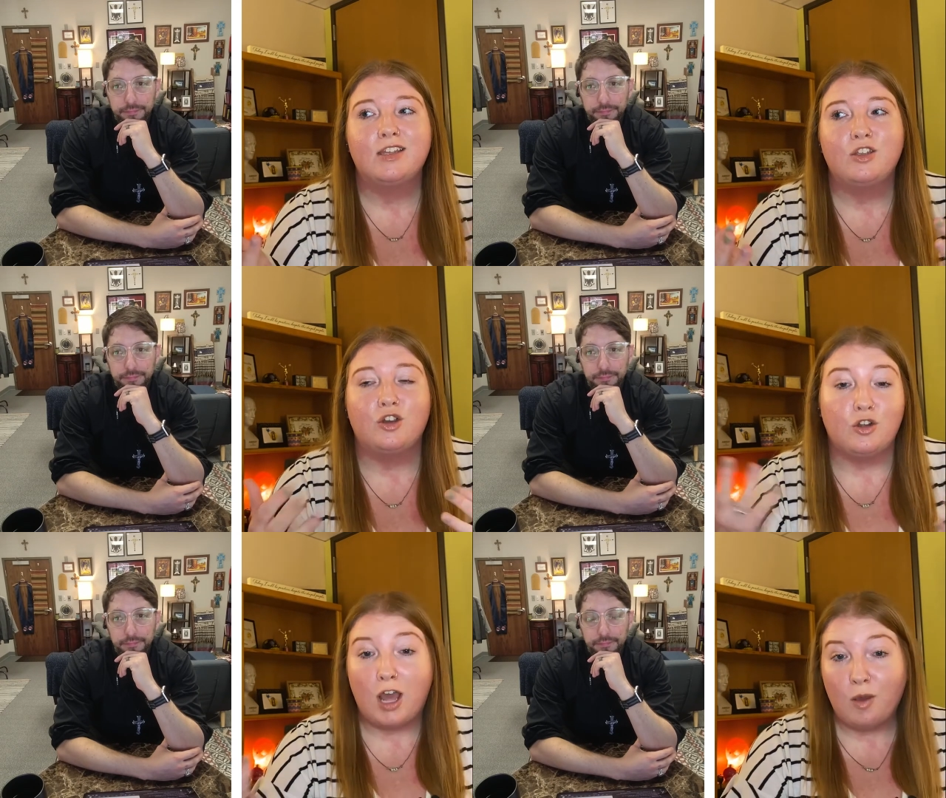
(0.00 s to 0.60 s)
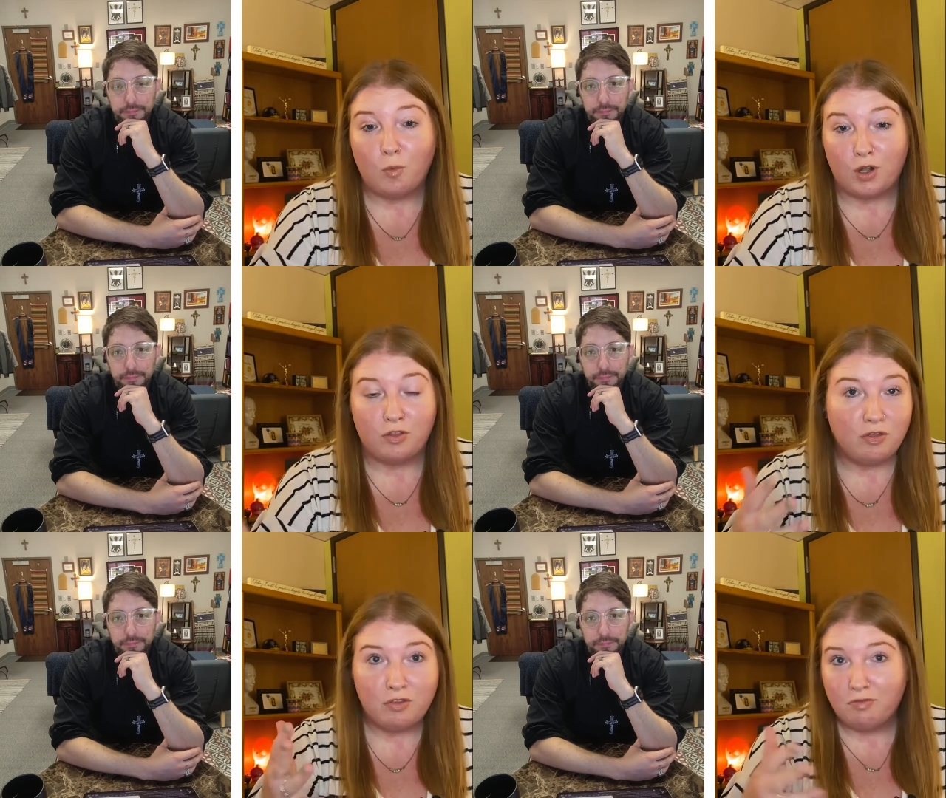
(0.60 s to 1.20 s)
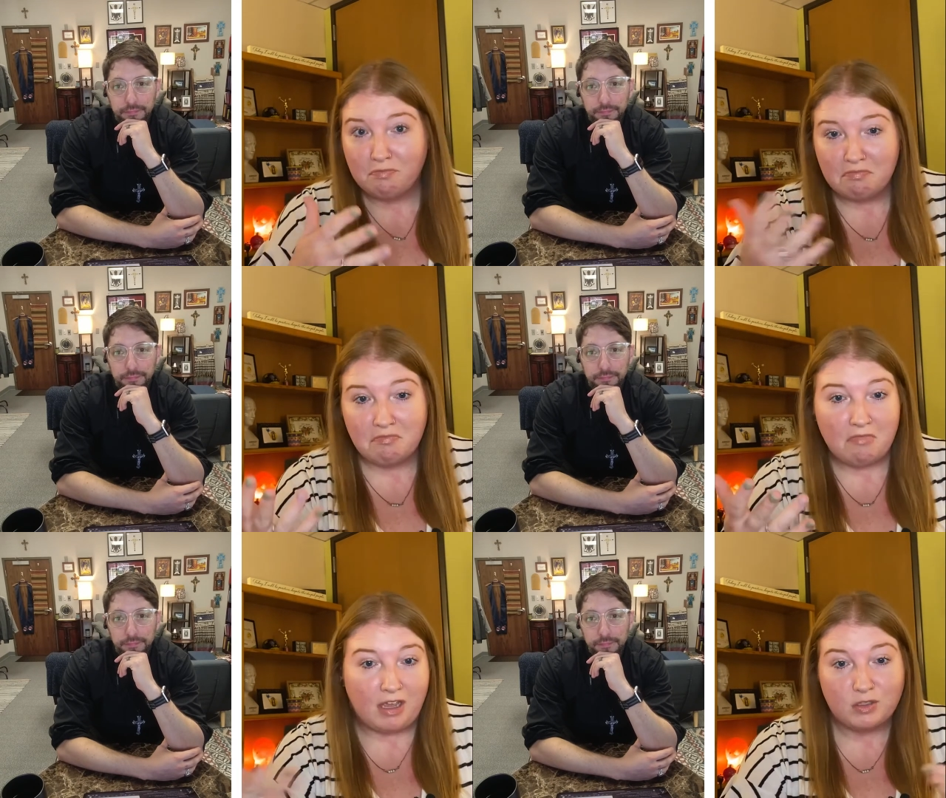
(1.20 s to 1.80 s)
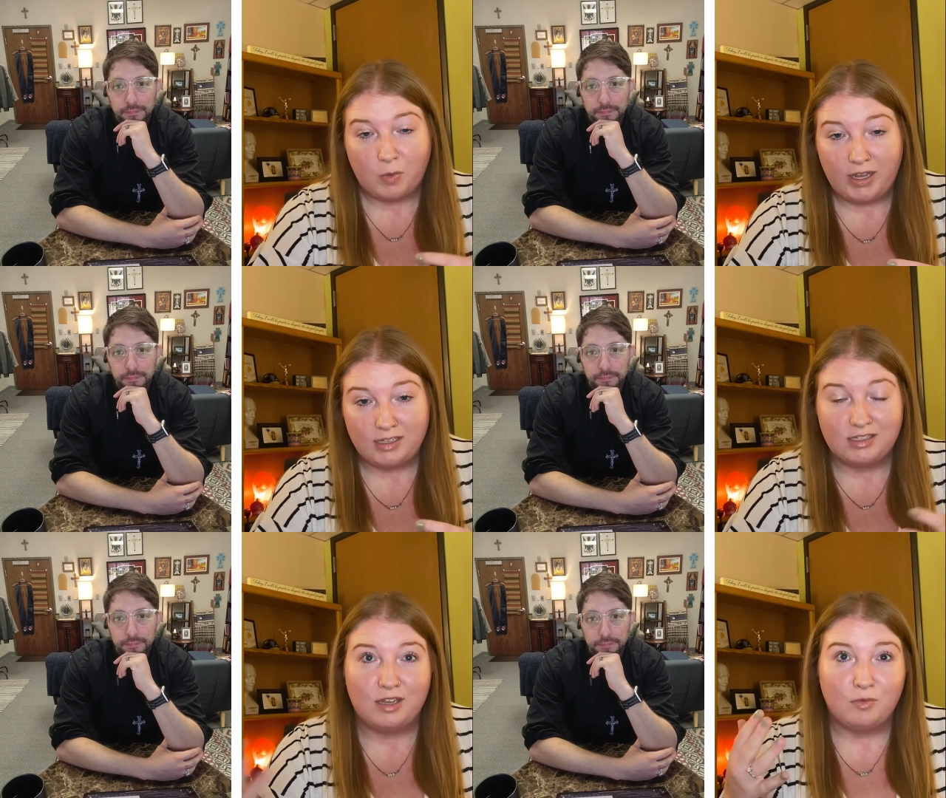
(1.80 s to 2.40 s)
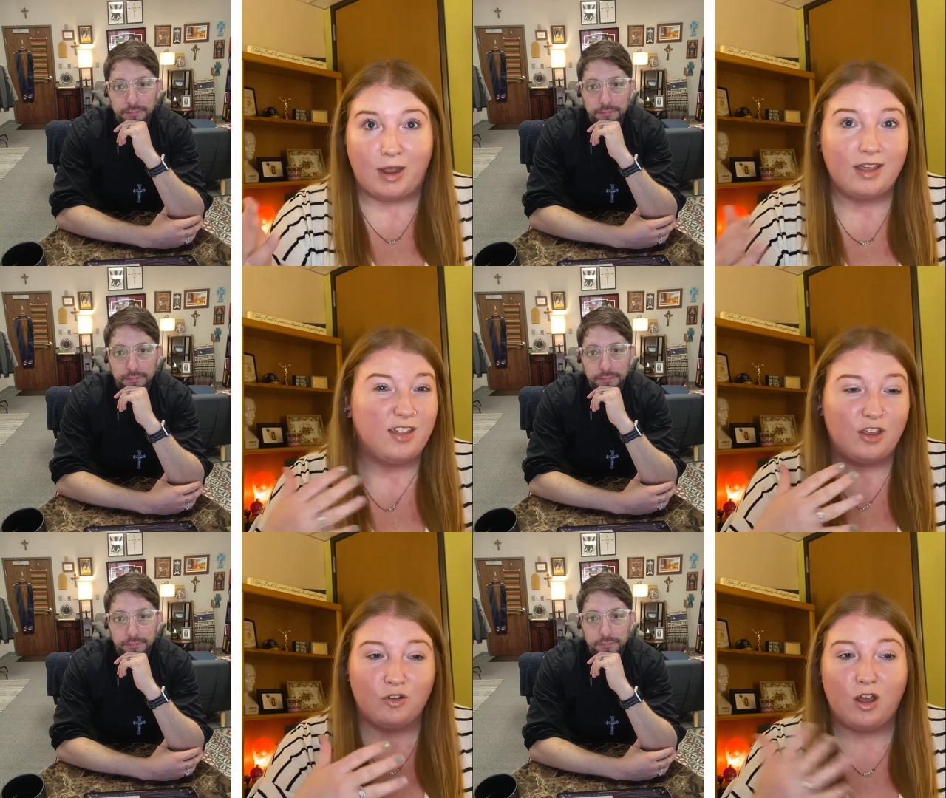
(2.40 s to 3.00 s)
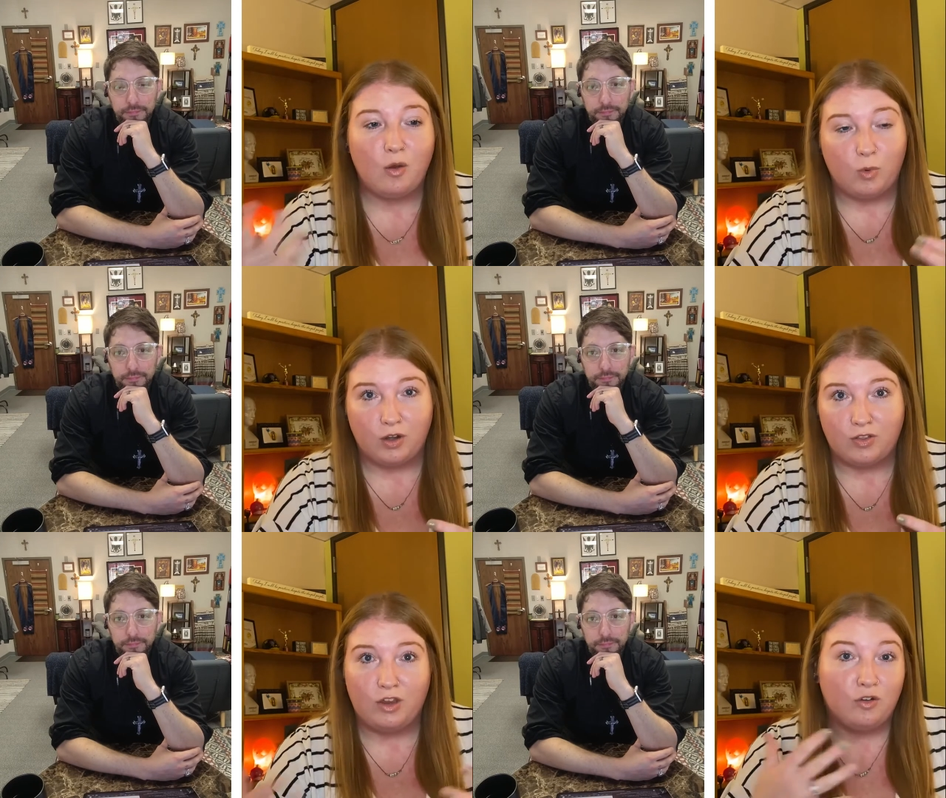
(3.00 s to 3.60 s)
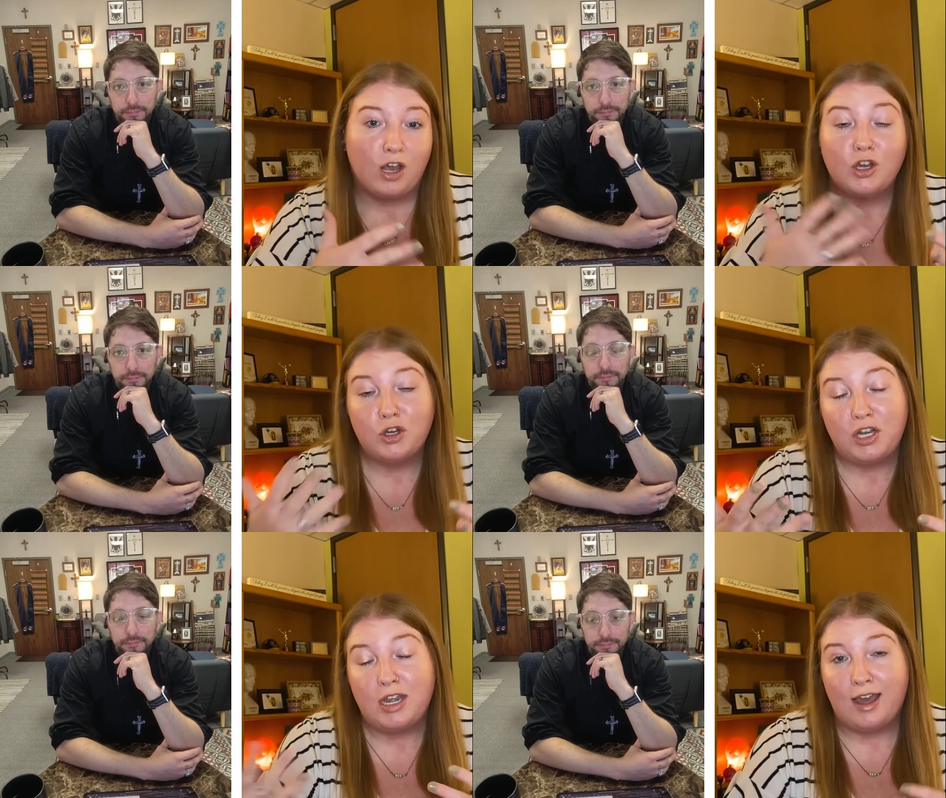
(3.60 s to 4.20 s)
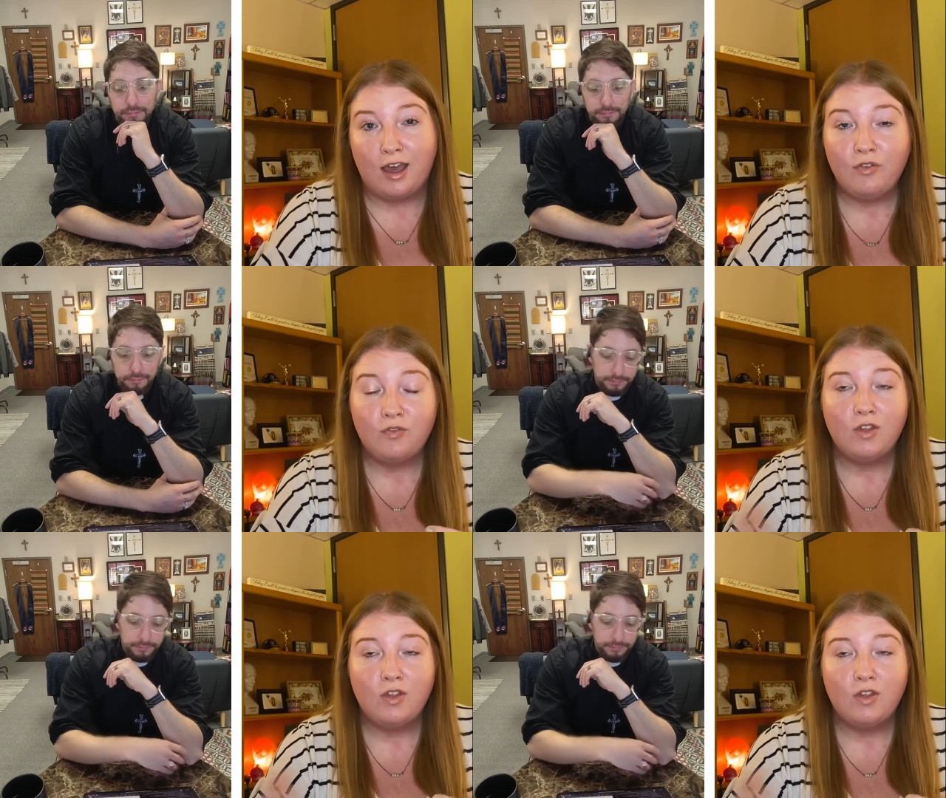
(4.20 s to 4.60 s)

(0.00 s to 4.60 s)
Speaker 1: you're not worth X, Y, and Z, right? Like you're not worthy, you're not good enough.